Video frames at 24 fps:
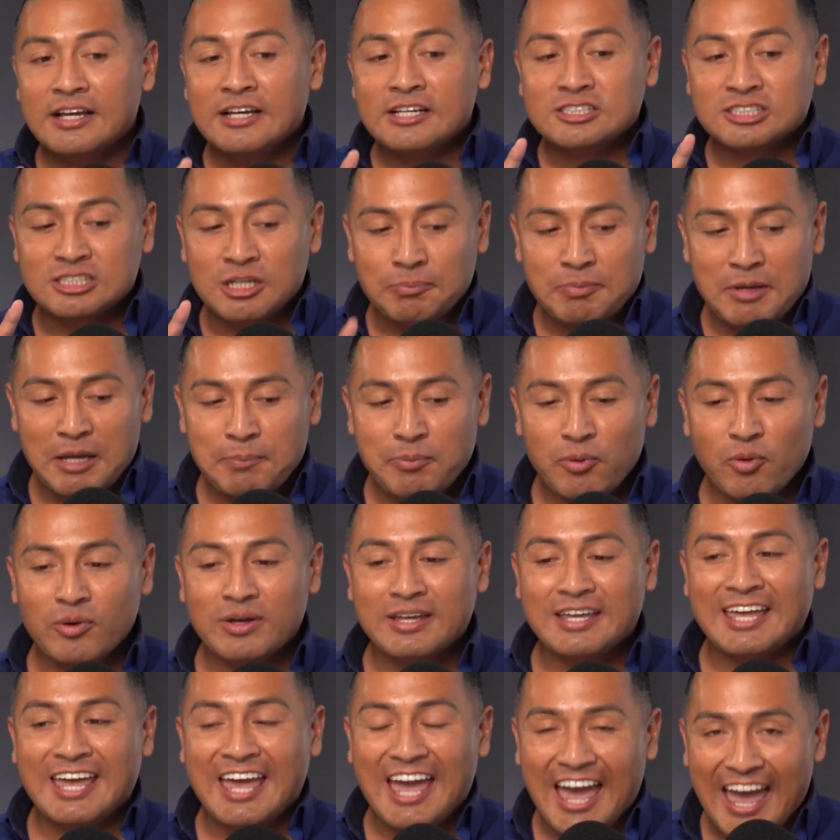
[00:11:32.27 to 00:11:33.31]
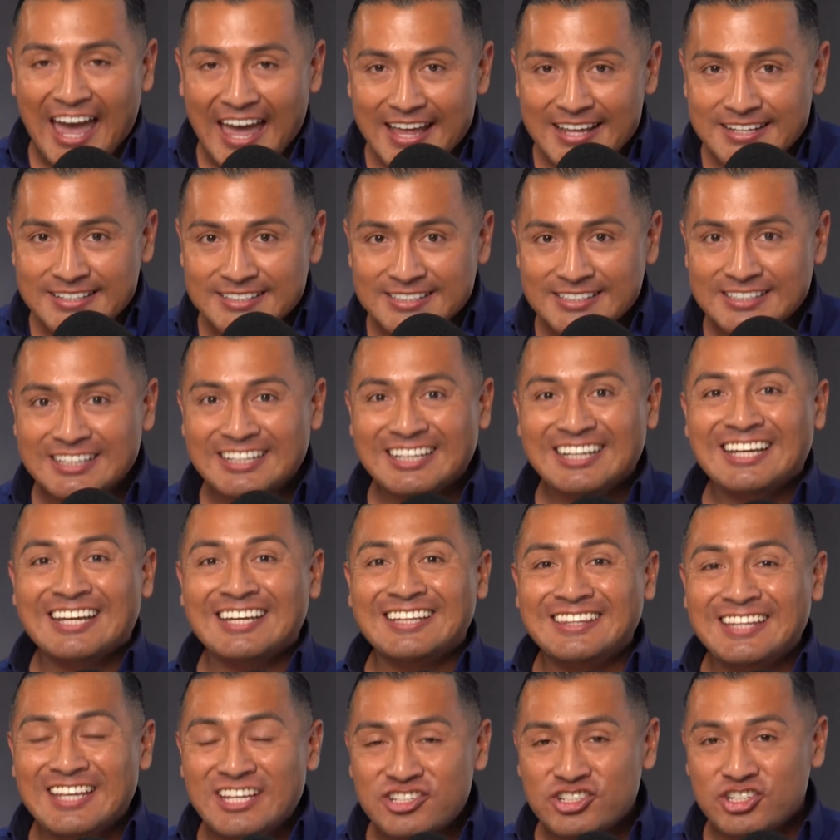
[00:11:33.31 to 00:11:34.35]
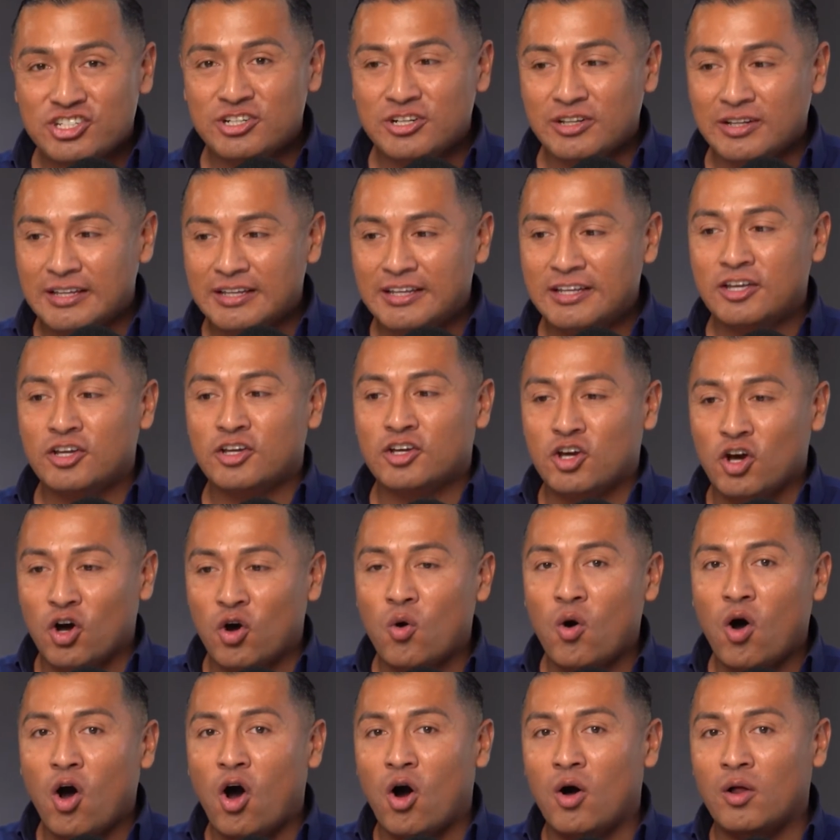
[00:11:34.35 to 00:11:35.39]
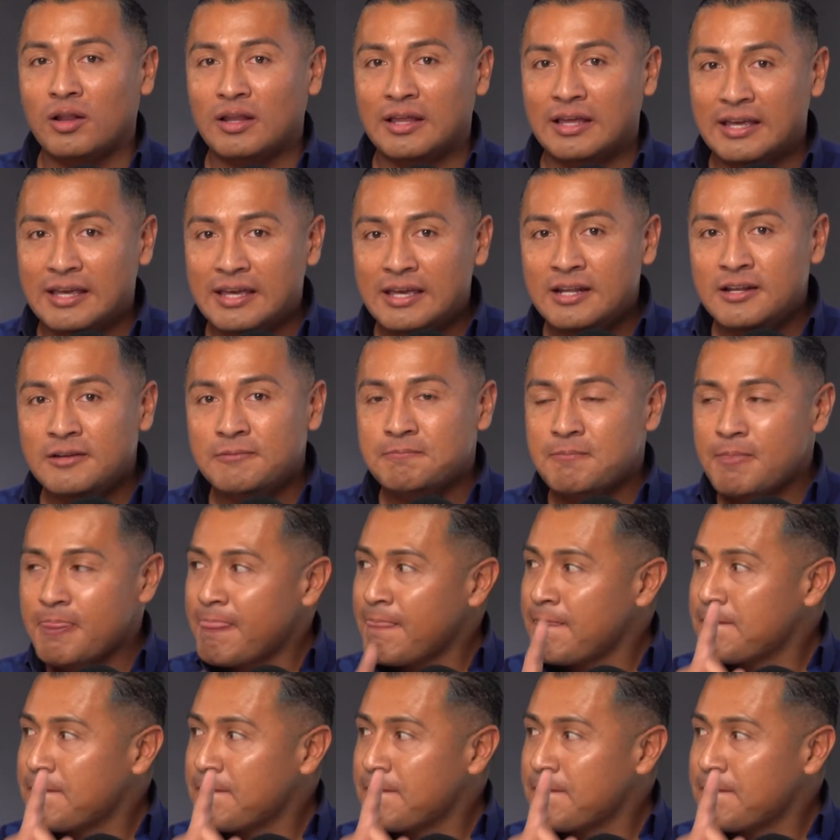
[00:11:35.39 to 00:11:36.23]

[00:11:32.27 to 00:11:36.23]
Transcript: Some people can't initially go all in.